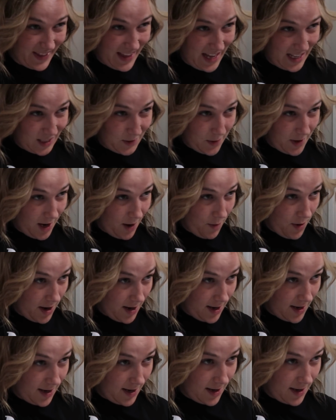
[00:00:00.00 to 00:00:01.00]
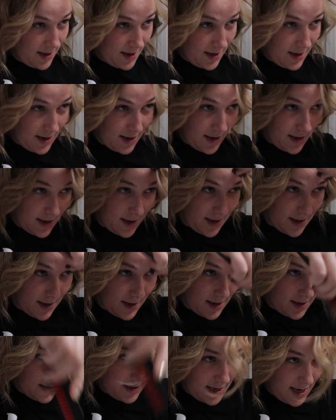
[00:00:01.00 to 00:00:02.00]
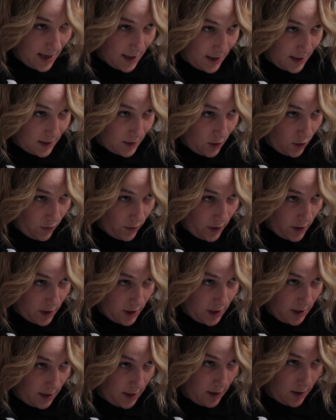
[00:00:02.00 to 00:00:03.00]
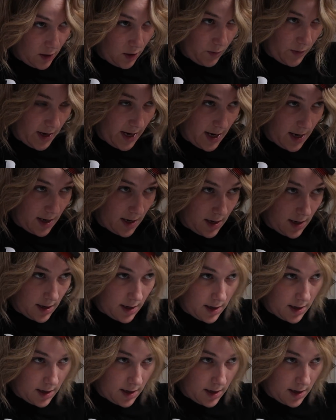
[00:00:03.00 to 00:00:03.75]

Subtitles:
That's what I wanted. And take this over just a little bit.